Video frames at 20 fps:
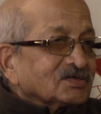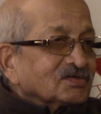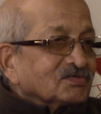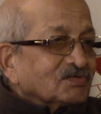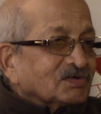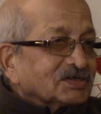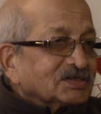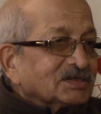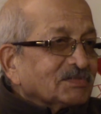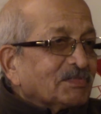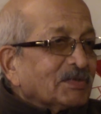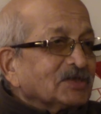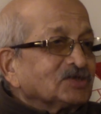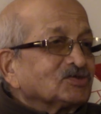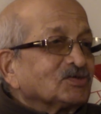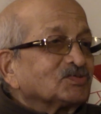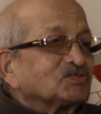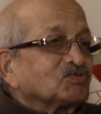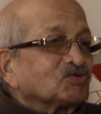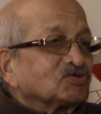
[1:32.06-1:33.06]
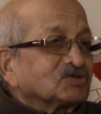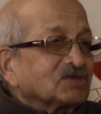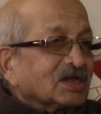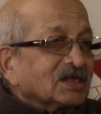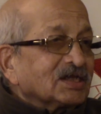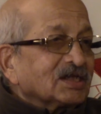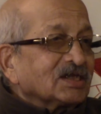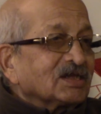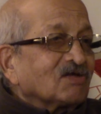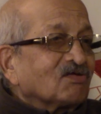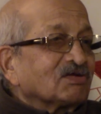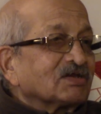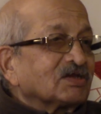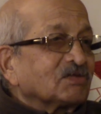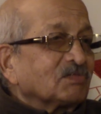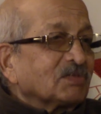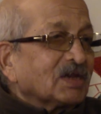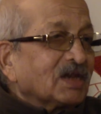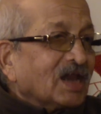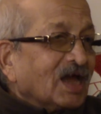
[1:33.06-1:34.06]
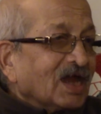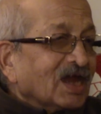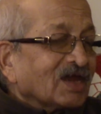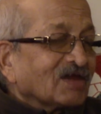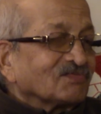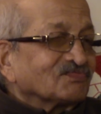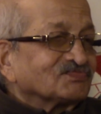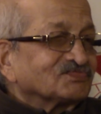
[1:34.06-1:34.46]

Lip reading: What is the place of spirituality in our human life?